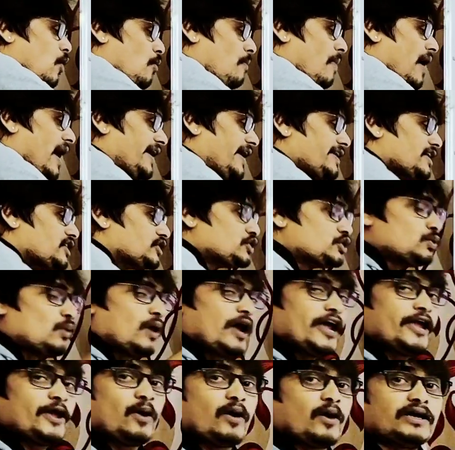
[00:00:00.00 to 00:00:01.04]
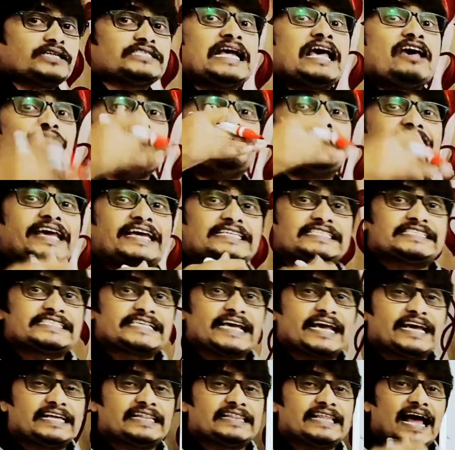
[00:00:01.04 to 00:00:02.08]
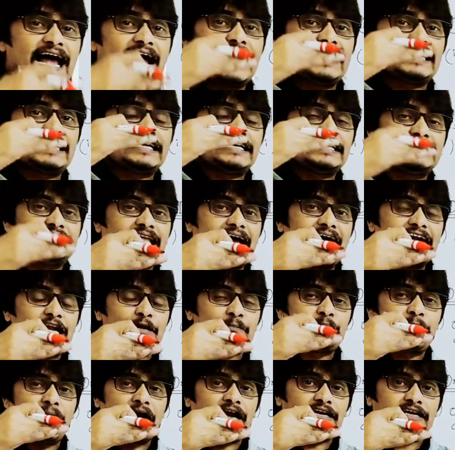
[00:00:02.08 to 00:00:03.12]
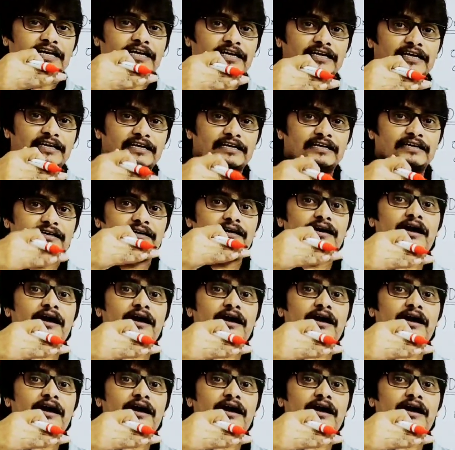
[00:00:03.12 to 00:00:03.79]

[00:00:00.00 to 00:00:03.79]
minus 2 ions, we can say that that particular